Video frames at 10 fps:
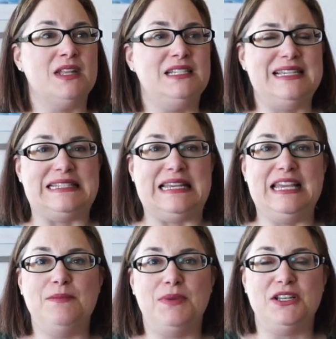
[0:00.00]

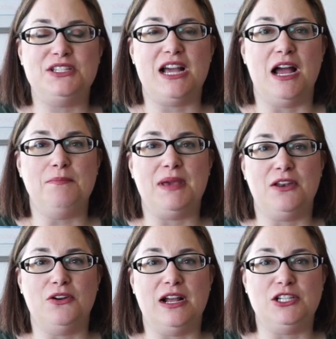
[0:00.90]
dizzy, but I'm
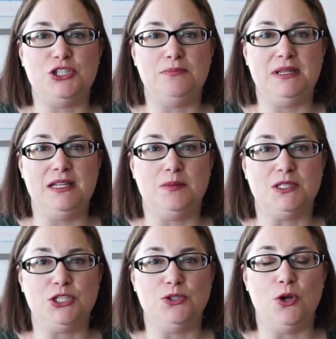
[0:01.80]
better. I should be
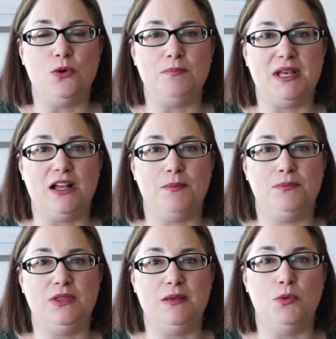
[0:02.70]
able to go and pick
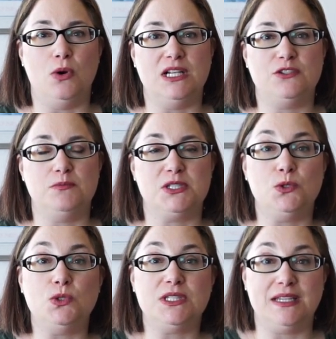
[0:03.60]
up the boys from
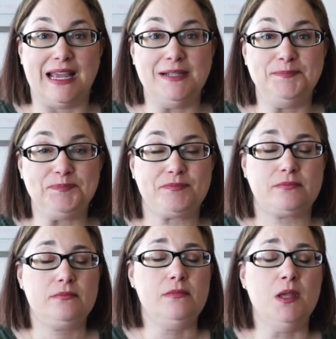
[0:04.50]
school today.
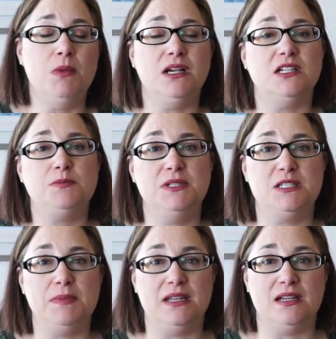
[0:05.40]
My
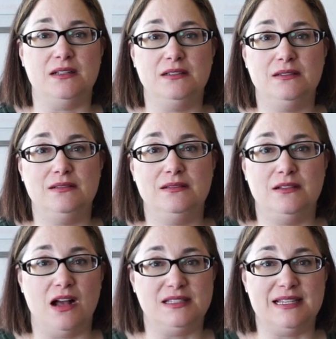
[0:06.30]
husband's been a
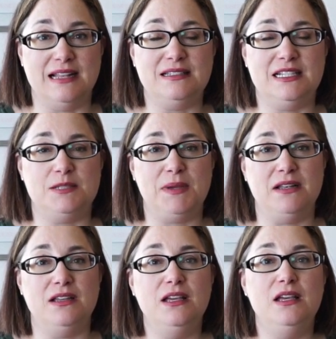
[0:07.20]
godsend. He's
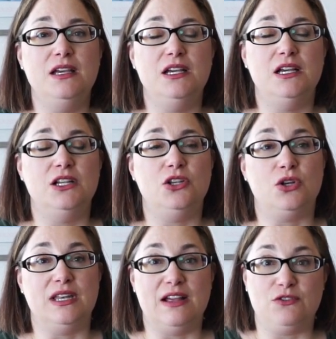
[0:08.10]
been
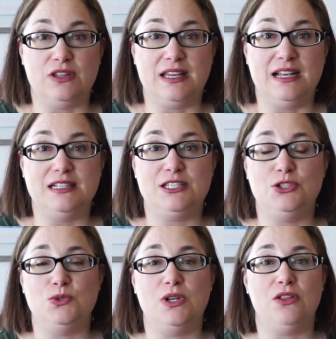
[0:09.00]
looking after the kids,
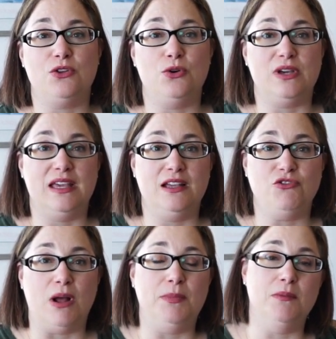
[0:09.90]
doing all the cooking,
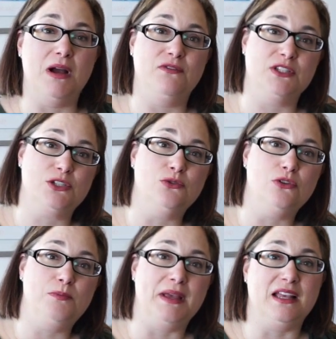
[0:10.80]
dropping them off at
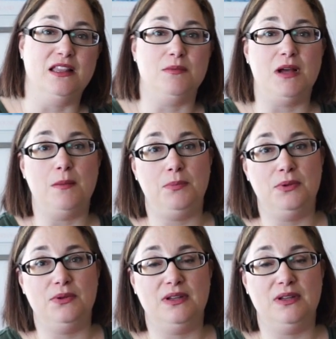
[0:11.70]
school, picking them up,